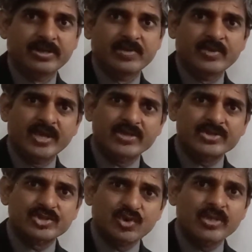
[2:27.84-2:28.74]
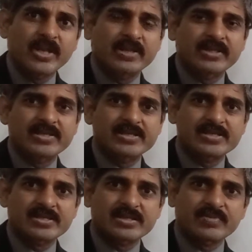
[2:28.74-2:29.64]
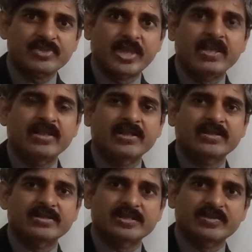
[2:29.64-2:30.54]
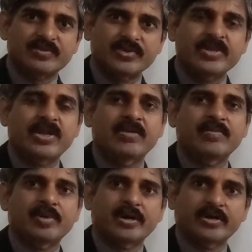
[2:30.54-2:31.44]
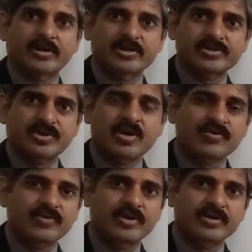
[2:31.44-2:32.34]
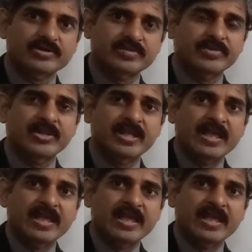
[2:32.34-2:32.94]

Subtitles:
we can show that this is the thing, that it's a physical product or a software or something